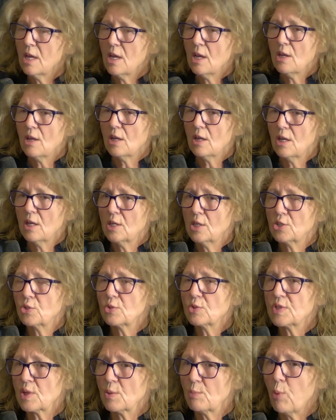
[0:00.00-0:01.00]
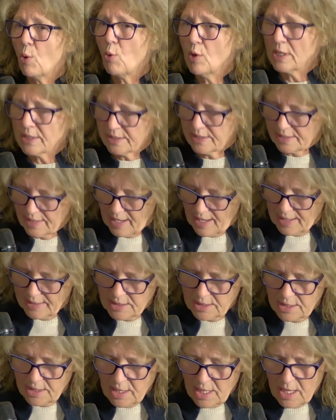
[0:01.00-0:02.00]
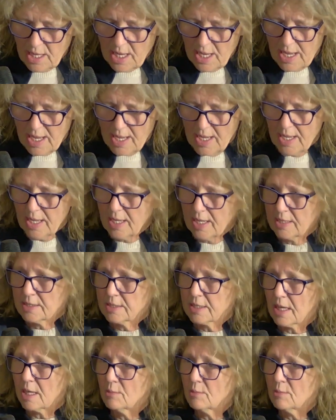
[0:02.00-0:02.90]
to support that. And